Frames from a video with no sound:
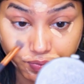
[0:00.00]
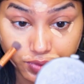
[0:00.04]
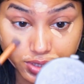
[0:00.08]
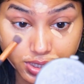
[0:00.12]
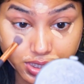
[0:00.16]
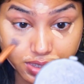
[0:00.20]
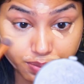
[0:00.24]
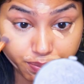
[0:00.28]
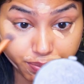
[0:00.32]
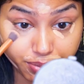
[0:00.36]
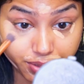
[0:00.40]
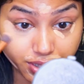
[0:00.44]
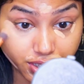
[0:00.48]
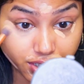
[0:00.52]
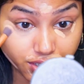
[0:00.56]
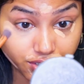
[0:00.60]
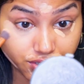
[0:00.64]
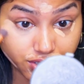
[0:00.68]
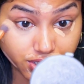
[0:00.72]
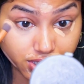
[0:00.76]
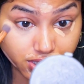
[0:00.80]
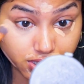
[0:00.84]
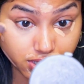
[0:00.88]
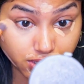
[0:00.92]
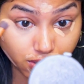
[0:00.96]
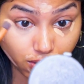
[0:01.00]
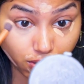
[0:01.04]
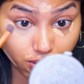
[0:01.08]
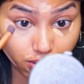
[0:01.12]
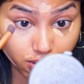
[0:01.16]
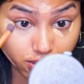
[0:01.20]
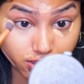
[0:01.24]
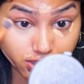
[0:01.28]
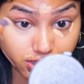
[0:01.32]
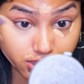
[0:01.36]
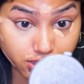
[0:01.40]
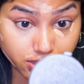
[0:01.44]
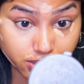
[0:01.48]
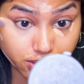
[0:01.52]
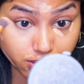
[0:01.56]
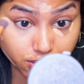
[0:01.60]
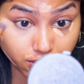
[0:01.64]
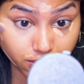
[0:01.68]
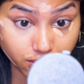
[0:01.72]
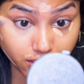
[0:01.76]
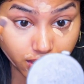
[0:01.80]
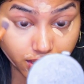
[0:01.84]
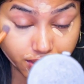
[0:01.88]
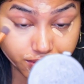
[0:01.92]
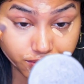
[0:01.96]
this brush is
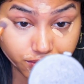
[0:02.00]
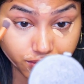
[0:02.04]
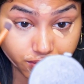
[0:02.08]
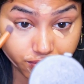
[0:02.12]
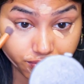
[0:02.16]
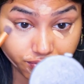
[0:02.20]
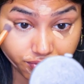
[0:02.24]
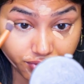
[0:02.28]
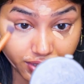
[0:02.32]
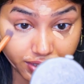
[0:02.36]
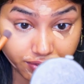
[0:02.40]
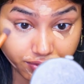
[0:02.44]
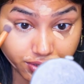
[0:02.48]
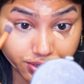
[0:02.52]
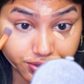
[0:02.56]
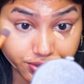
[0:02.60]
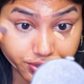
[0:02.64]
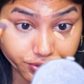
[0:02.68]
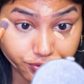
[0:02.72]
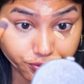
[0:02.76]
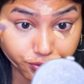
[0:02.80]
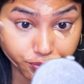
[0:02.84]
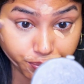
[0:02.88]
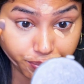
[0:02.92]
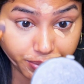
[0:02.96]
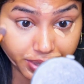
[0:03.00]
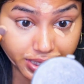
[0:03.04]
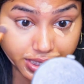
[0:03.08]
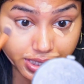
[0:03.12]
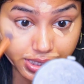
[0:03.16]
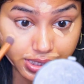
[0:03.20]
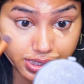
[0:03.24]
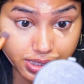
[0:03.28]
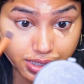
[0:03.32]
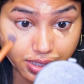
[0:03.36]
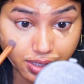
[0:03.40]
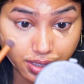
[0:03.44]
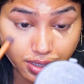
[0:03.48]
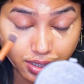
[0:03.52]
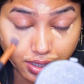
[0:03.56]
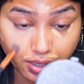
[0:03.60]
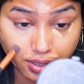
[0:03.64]
also under 500 rupees.